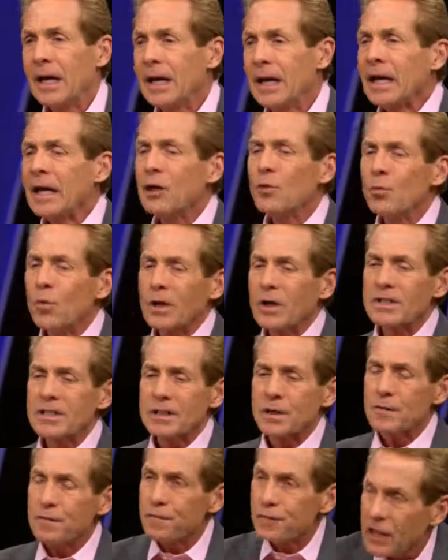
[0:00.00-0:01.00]
He wants
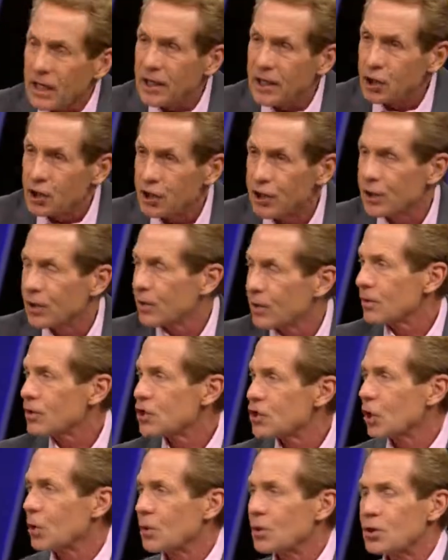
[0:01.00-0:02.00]
to finish here.
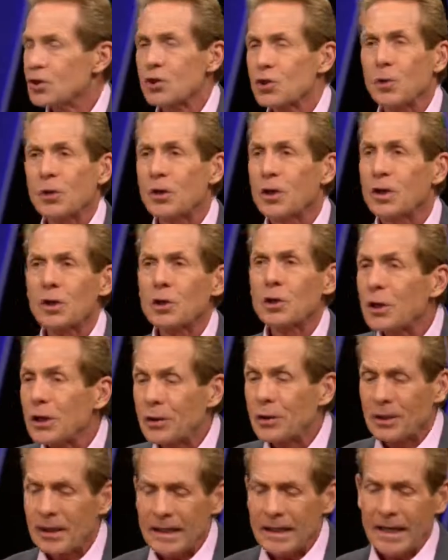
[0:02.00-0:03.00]
So
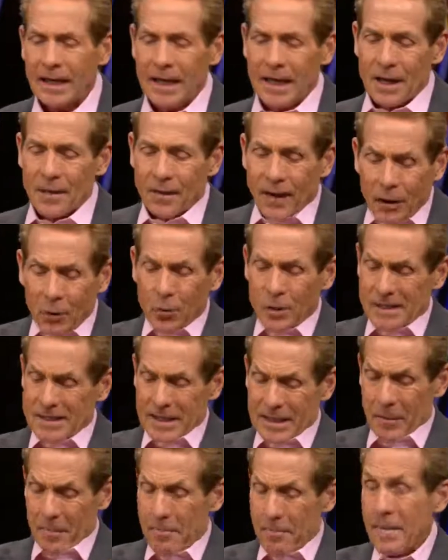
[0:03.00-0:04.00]
clearly that
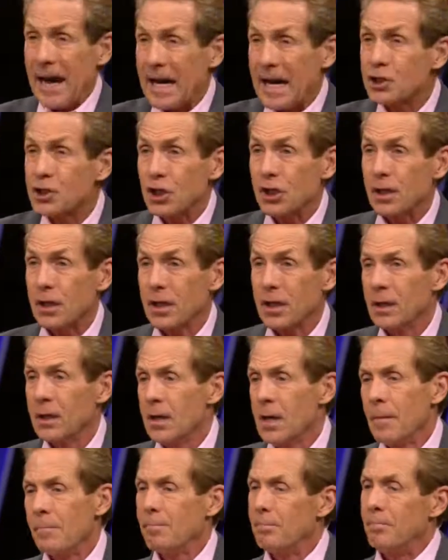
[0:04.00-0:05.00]
wasn't a Magic
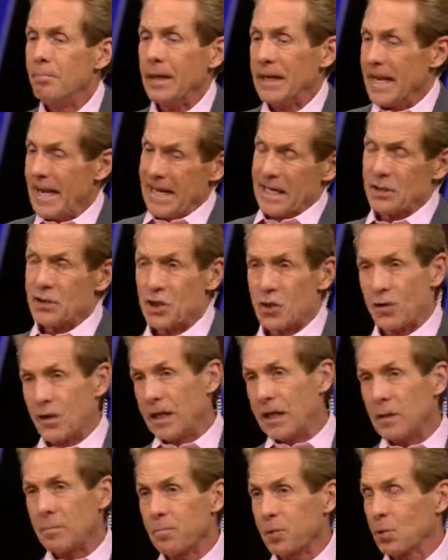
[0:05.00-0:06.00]
bonanza
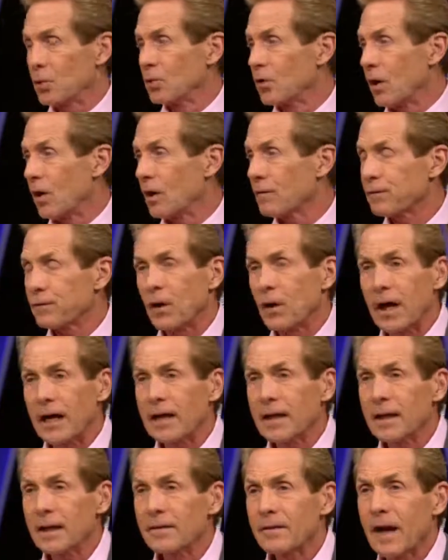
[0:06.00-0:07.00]
that he pulled off,
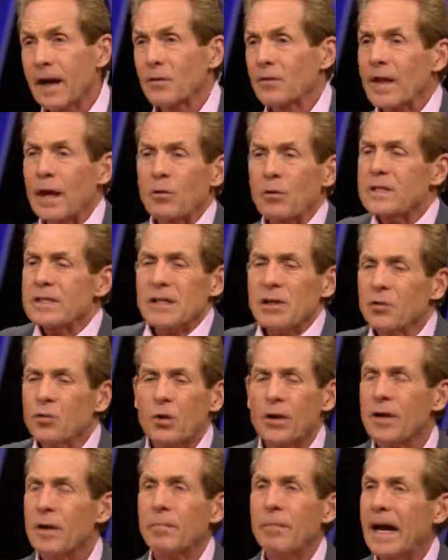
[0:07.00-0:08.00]
right? That was, it
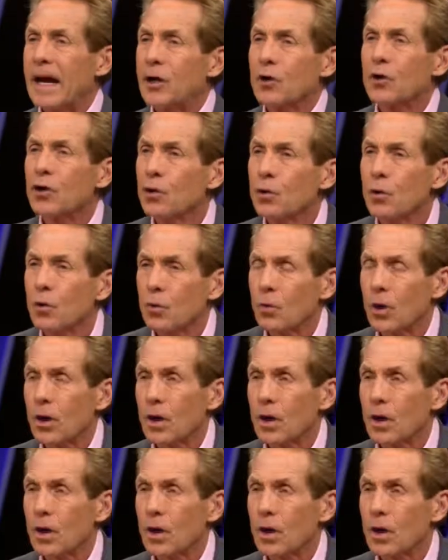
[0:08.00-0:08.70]
wouldn't have mattered who it was.